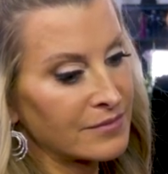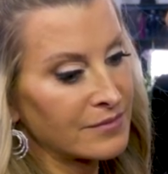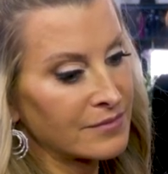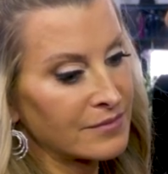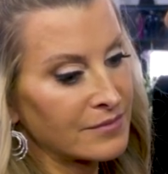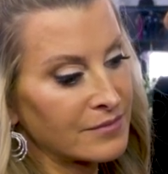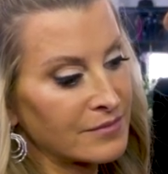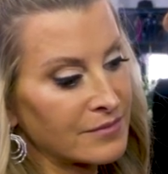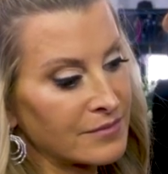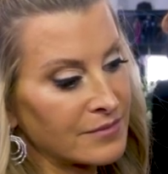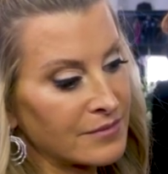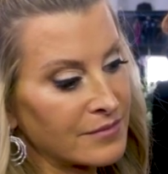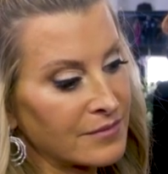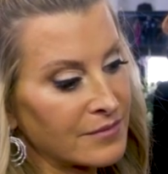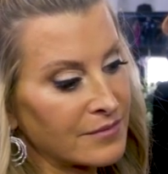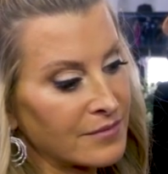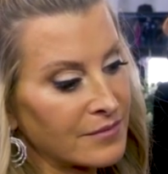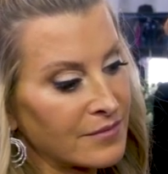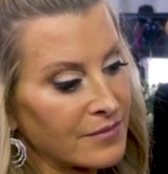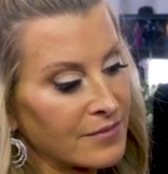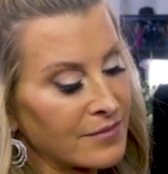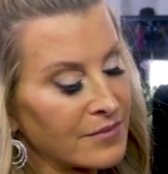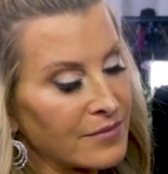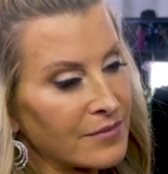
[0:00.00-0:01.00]

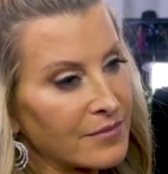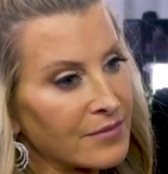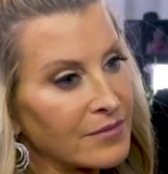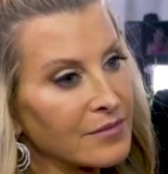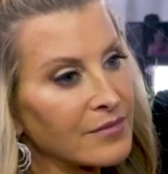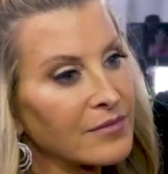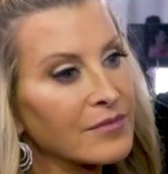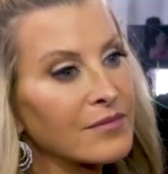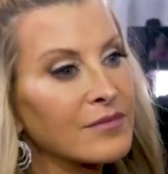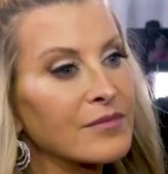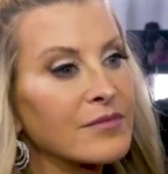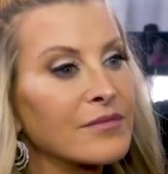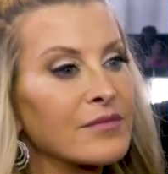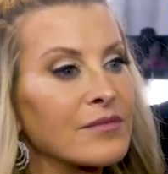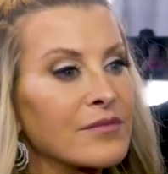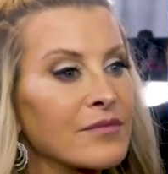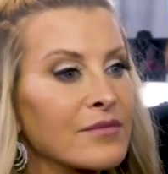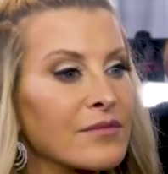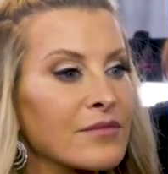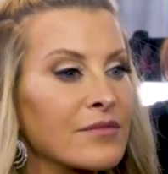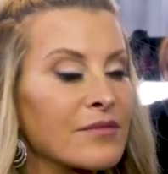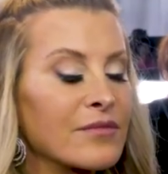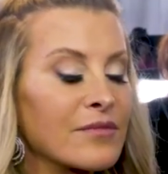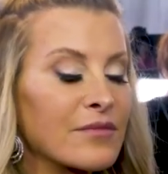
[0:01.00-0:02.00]

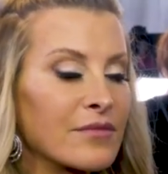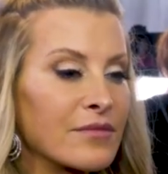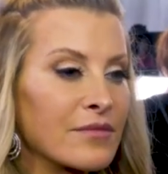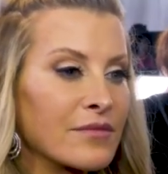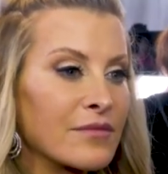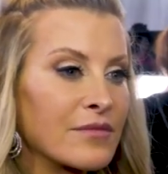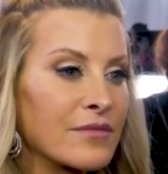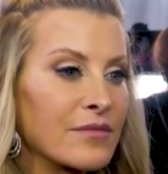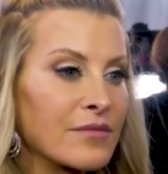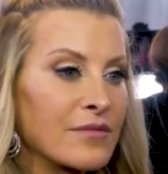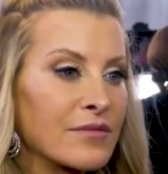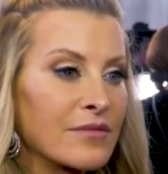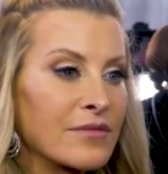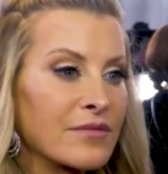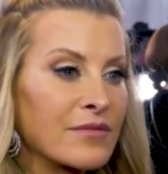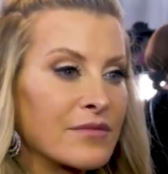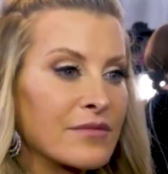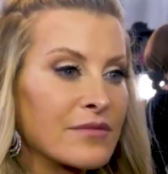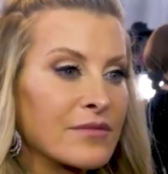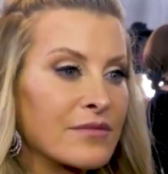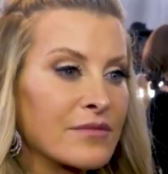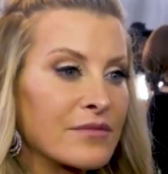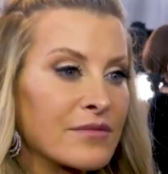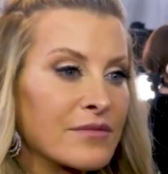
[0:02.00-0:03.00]

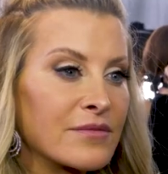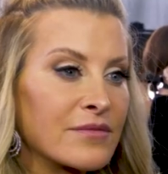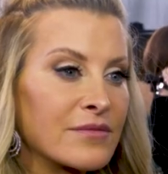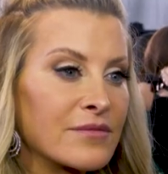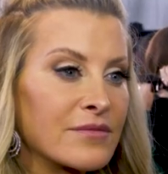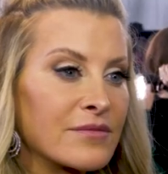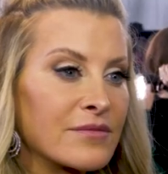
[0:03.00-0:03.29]
[no speech]